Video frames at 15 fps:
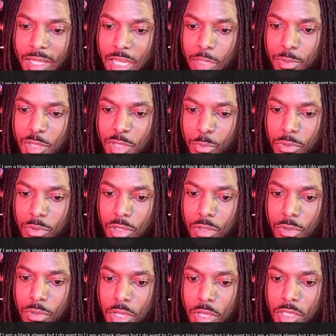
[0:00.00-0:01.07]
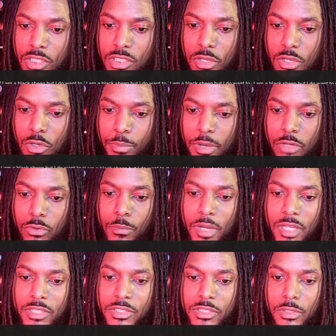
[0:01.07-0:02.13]
though, still bettering
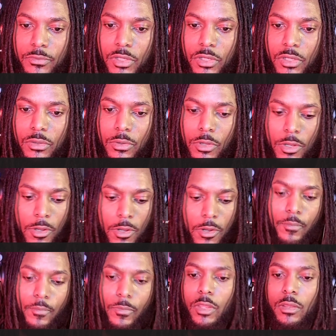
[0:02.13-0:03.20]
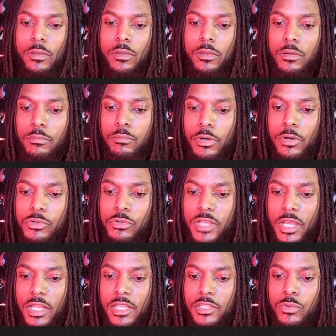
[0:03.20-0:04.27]
myself though. Bro, you sound
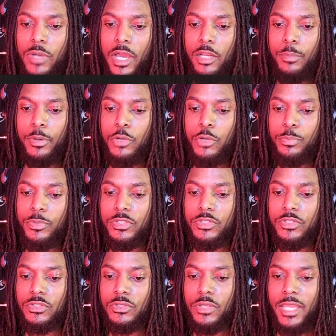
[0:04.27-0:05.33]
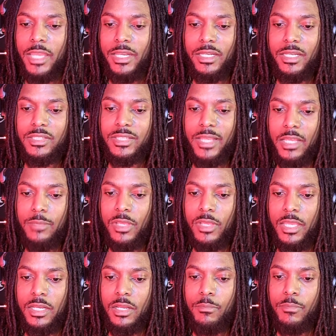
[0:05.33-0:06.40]
like you got a purpose and an assignment and
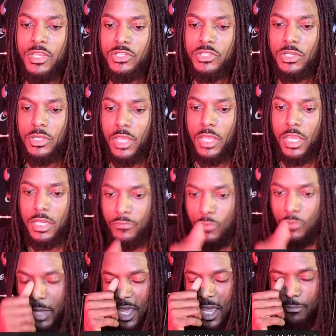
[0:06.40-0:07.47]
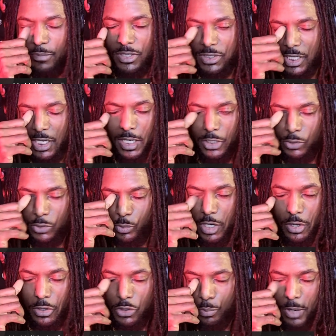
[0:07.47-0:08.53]
a mission. And if you have been seen as weird,
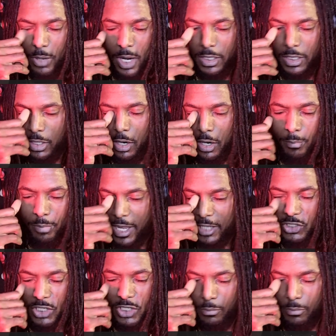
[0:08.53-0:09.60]
you probably are a black sheep, bro.